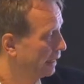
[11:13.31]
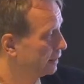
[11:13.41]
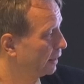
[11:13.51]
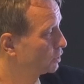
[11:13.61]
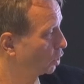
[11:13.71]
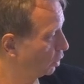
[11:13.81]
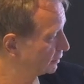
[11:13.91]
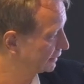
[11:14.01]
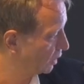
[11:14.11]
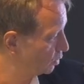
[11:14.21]
it
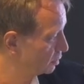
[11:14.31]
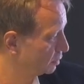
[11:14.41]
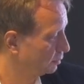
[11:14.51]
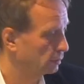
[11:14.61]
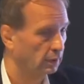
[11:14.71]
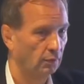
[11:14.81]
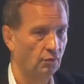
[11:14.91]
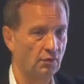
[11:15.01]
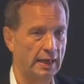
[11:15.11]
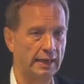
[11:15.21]
turns out
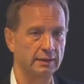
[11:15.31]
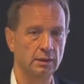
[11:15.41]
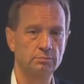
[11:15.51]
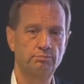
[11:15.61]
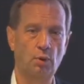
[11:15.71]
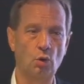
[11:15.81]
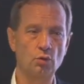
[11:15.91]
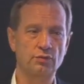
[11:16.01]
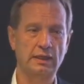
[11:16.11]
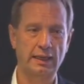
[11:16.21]
that
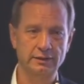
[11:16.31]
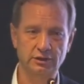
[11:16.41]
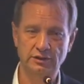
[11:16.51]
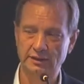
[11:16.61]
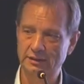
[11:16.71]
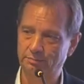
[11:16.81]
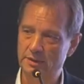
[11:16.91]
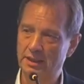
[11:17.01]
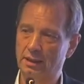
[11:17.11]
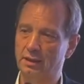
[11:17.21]
both countries, and in
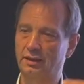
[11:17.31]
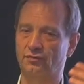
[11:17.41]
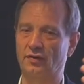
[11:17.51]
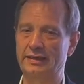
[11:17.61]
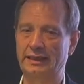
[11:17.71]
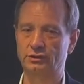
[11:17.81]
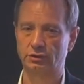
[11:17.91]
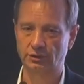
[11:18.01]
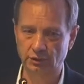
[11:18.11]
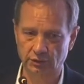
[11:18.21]
particular their
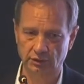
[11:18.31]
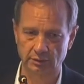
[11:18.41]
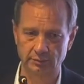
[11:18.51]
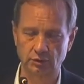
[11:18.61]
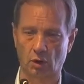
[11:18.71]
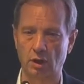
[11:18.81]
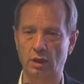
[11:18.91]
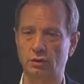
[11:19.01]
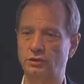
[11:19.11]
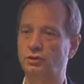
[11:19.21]
financial systems, are
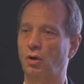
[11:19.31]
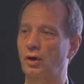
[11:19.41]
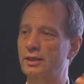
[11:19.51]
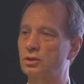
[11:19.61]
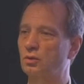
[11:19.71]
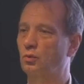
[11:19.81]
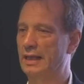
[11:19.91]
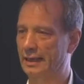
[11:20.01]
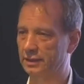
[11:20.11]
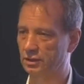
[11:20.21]
now starting to
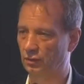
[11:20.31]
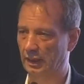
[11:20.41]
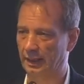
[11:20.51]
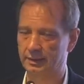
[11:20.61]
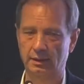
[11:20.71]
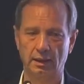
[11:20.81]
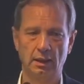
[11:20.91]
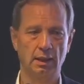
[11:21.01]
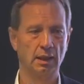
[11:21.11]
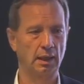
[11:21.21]
react to that.
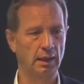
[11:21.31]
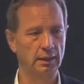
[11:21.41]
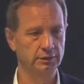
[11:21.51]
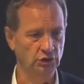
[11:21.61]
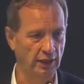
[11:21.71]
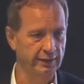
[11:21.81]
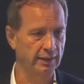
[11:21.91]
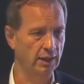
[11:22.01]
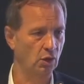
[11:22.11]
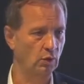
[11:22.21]
China
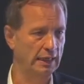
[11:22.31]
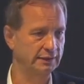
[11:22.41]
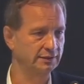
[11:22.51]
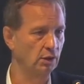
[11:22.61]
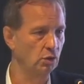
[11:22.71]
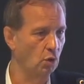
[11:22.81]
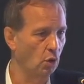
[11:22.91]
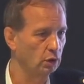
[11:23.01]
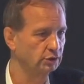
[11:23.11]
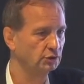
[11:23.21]
now has the
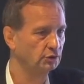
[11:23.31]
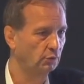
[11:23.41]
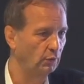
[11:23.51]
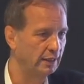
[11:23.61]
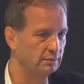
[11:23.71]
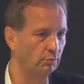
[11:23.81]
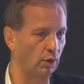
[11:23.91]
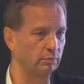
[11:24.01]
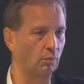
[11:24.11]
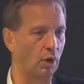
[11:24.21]
largest green
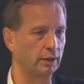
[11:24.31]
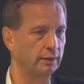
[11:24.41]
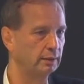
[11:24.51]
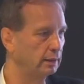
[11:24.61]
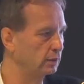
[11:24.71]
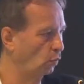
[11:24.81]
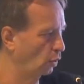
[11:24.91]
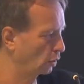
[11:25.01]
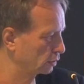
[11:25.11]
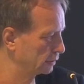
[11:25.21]
bond market in the
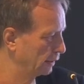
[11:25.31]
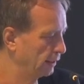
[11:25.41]
world,